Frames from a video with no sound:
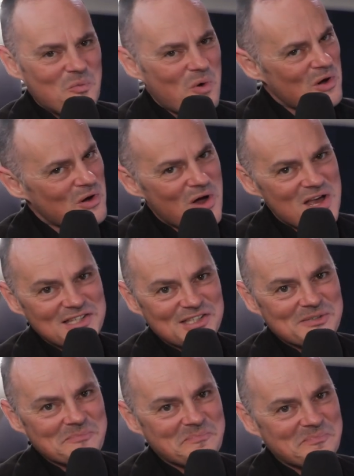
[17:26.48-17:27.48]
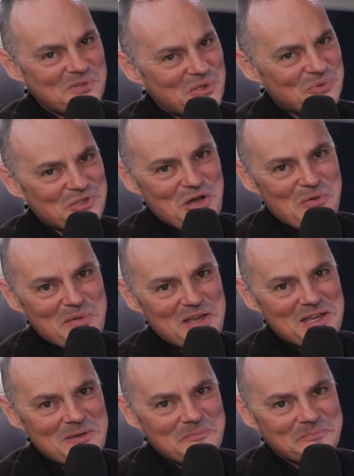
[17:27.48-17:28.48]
Well, guys, you tell me.